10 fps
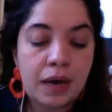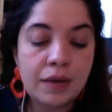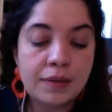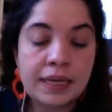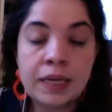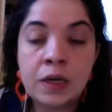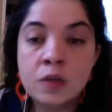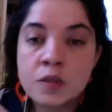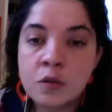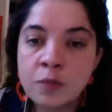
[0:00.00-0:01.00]
taking
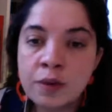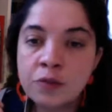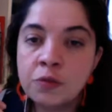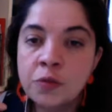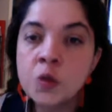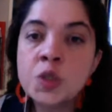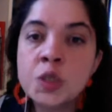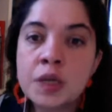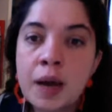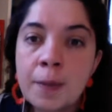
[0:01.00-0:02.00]
notes of my
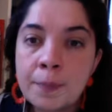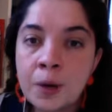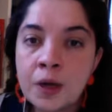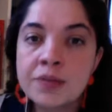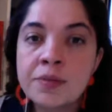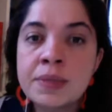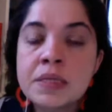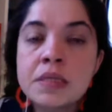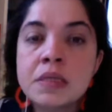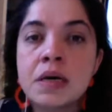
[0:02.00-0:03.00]
future appointments,